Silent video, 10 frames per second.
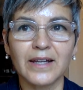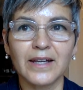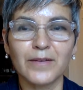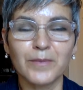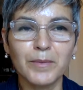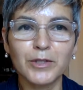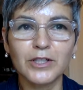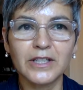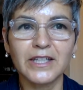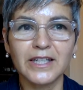I remember
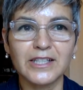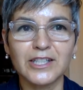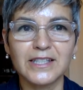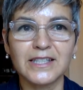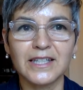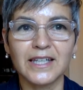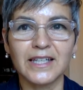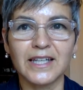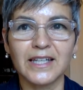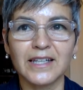looking at Justin,
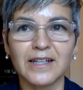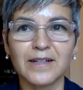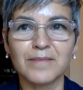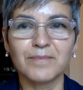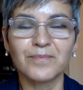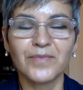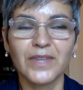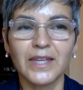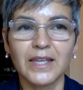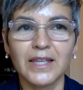and
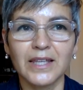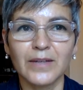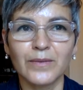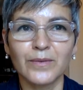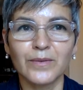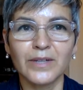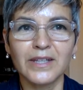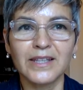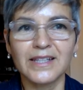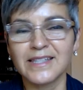one of
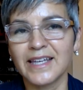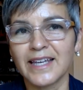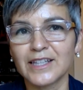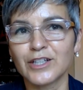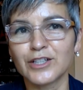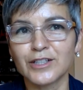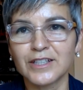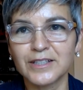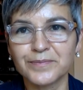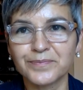the things he had learned